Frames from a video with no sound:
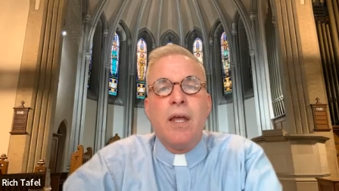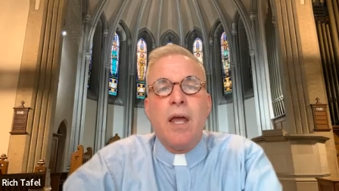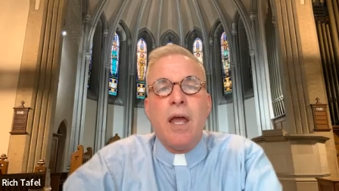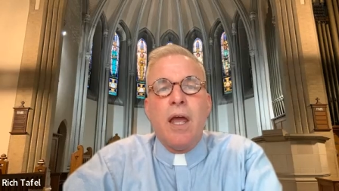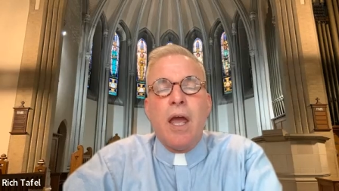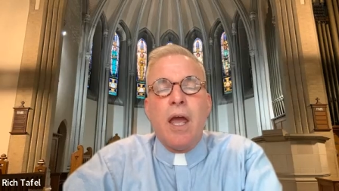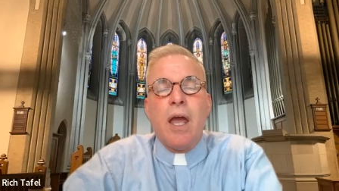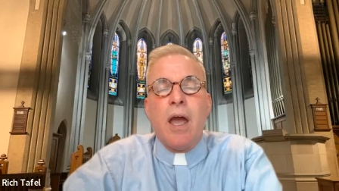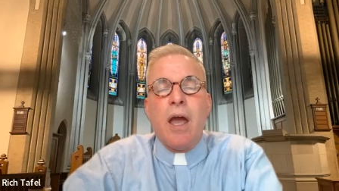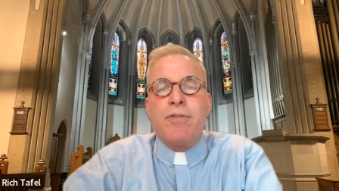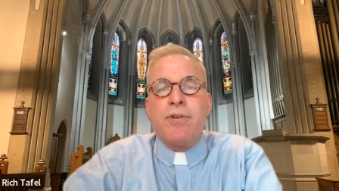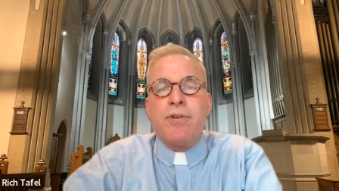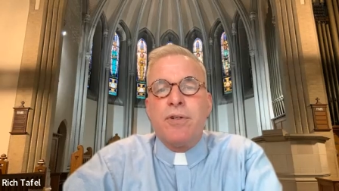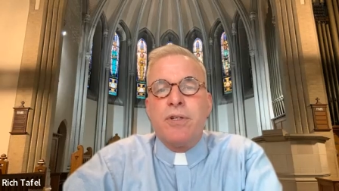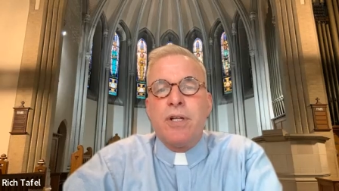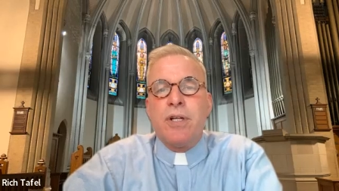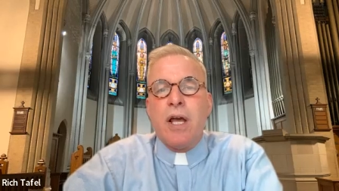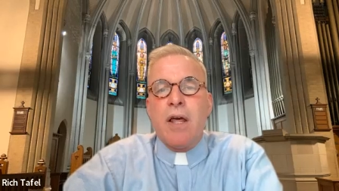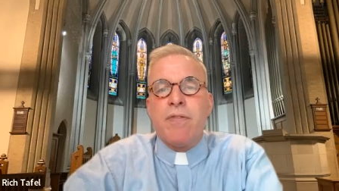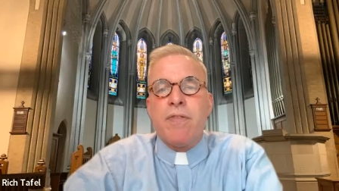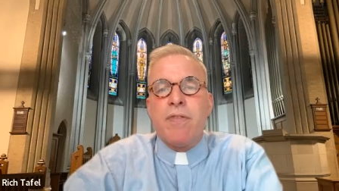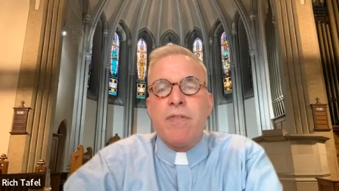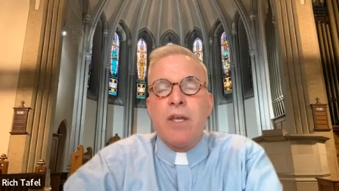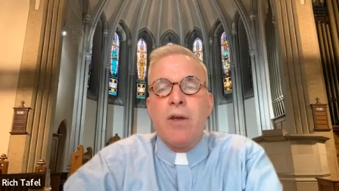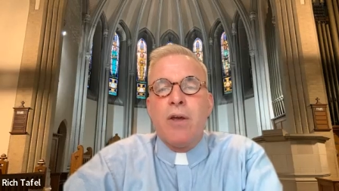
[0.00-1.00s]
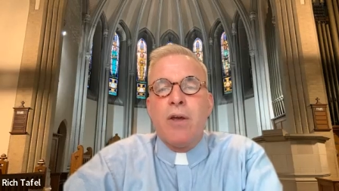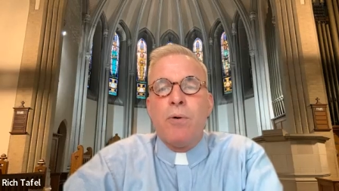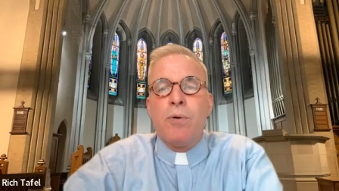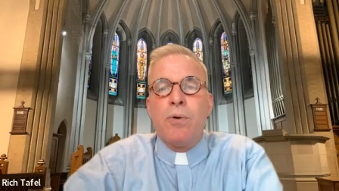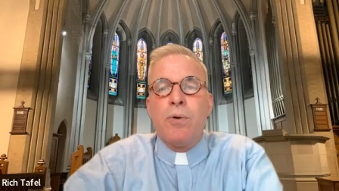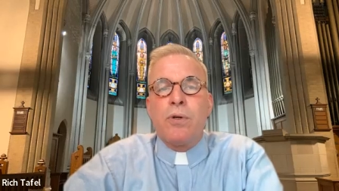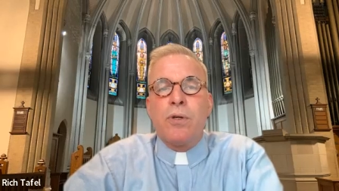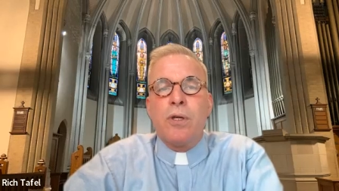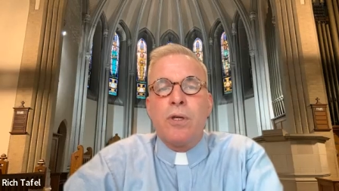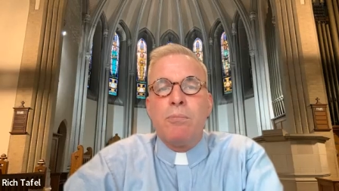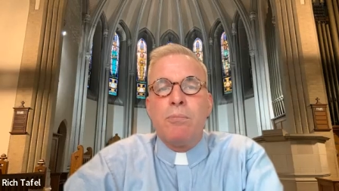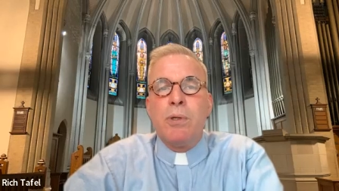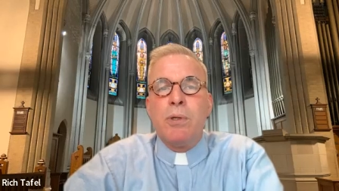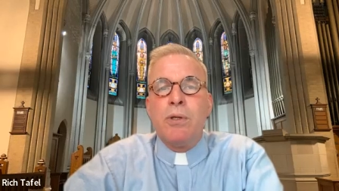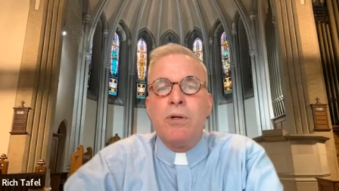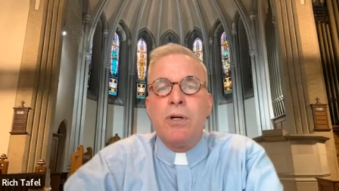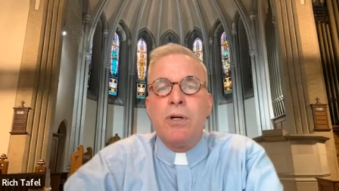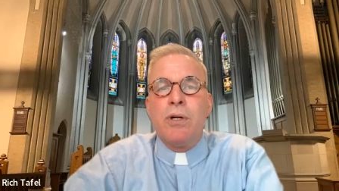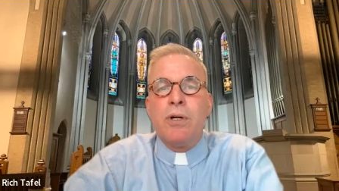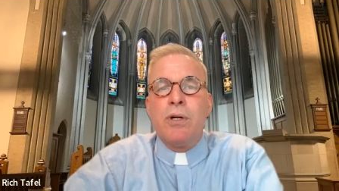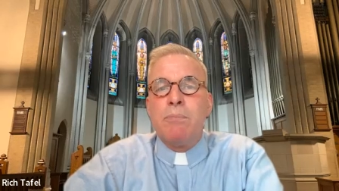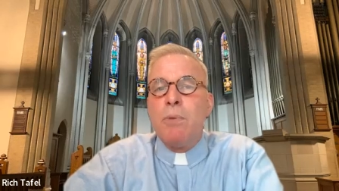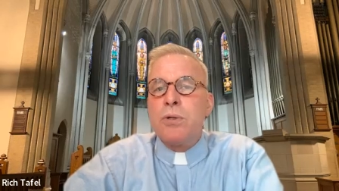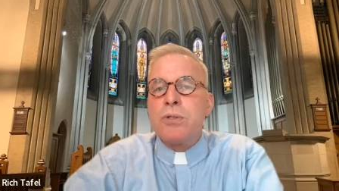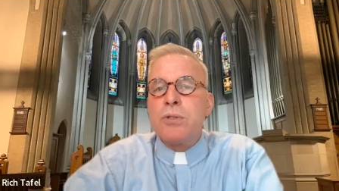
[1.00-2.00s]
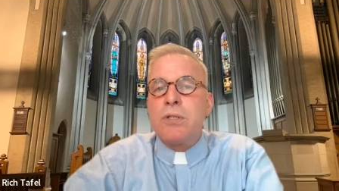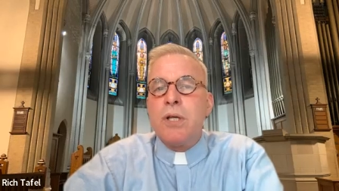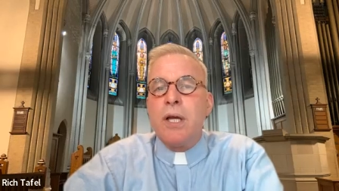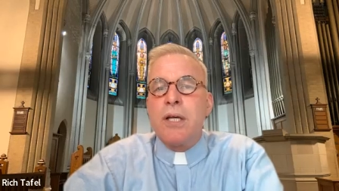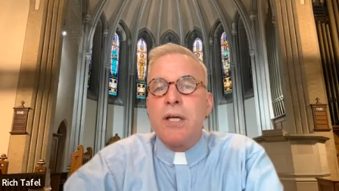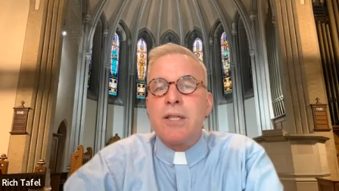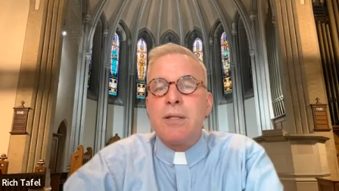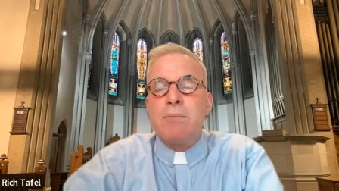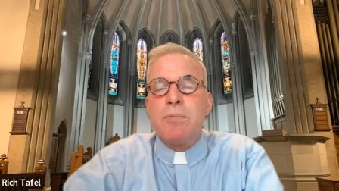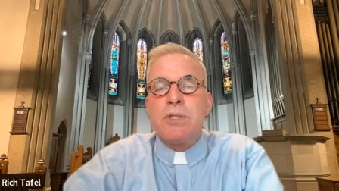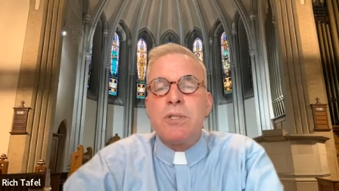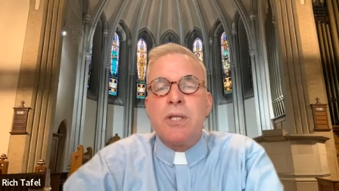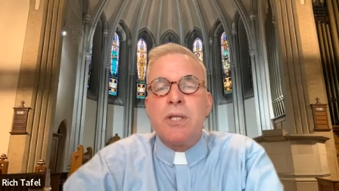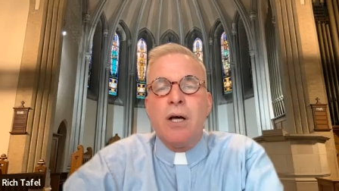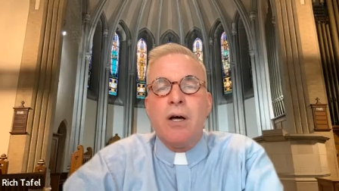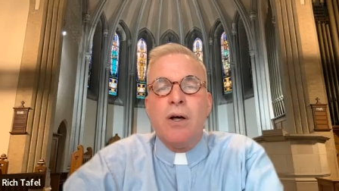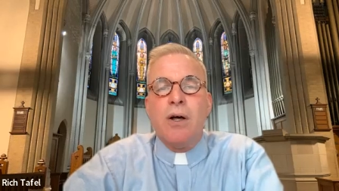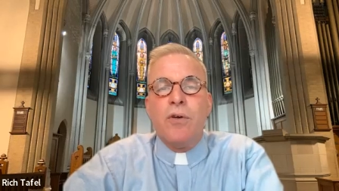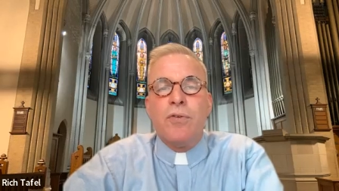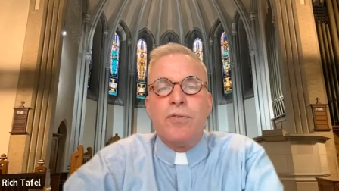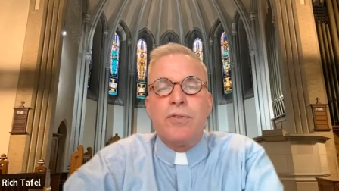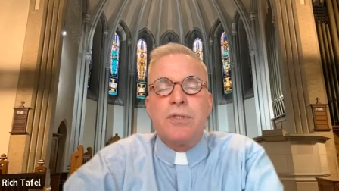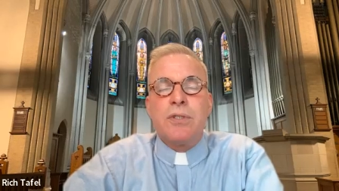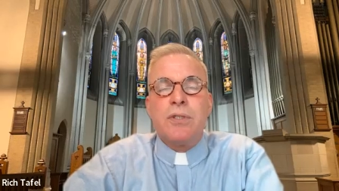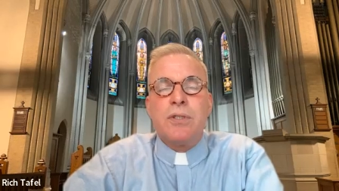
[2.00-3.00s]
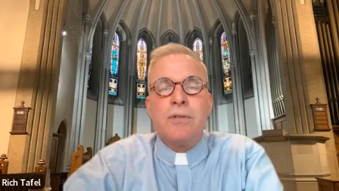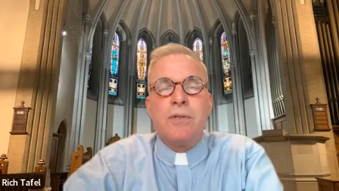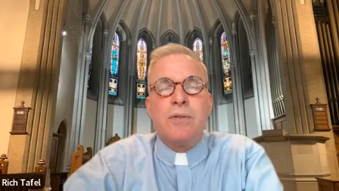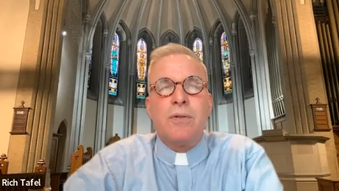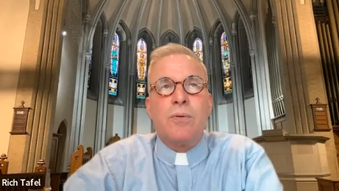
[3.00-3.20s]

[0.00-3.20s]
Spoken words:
After death, they go to a community most like themselves,